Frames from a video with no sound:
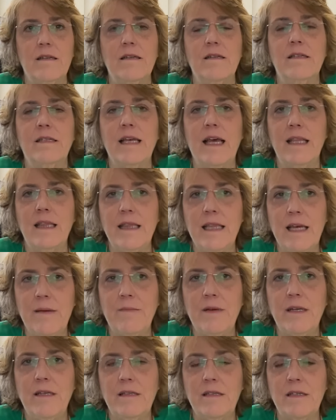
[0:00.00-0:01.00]
set
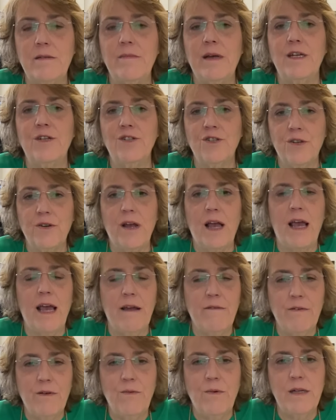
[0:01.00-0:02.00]
limits, and make sure
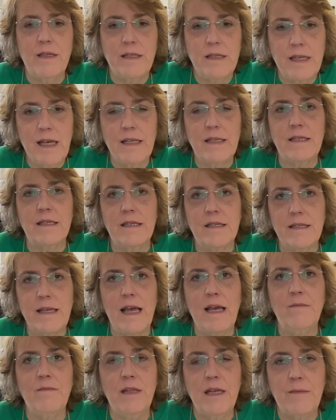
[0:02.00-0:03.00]
everyone sets the
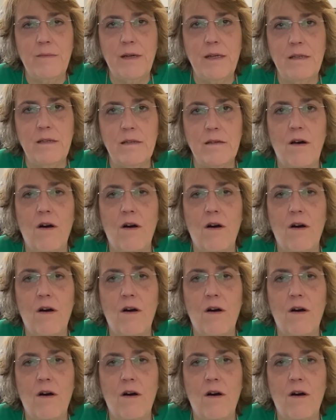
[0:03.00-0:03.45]
same limits,